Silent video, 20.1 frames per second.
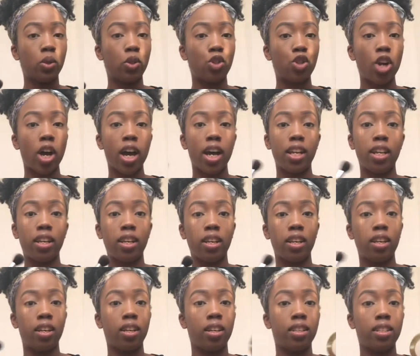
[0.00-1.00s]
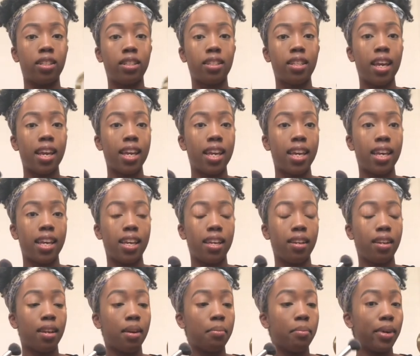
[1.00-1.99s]
try to stay
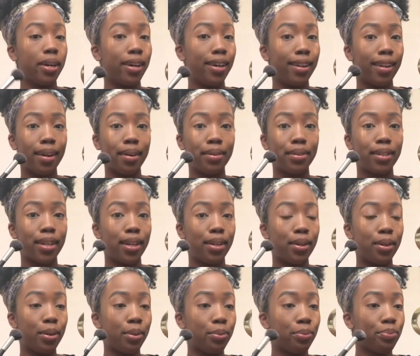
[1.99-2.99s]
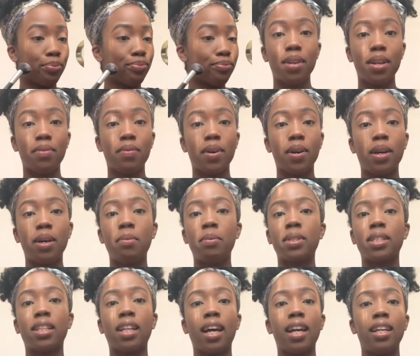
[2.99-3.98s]
in, but I was like, no. Even if it, it
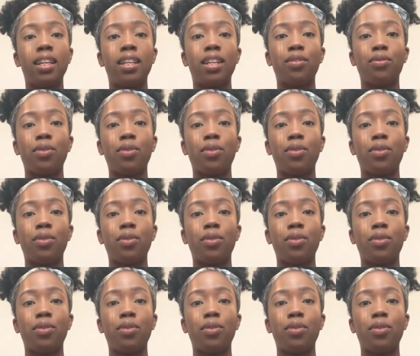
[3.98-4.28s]
was like